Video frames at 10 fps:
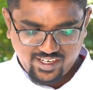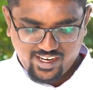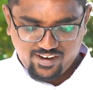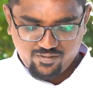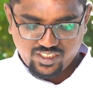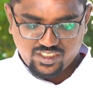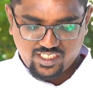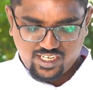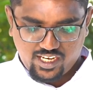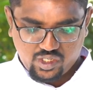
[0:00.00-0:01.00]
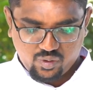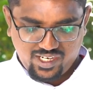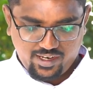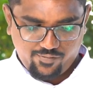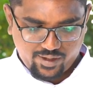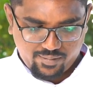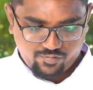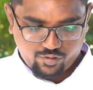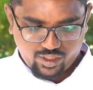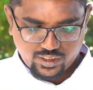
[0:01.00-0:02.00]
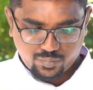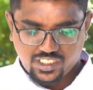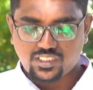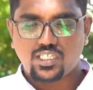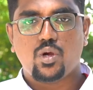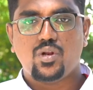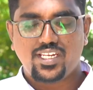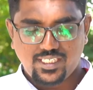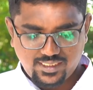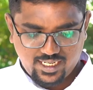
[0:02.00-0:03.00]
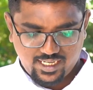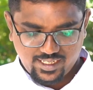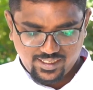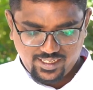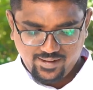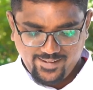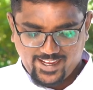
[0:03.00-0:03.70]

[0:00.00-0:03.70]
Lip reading: He was equally famed for his personal holiness and learning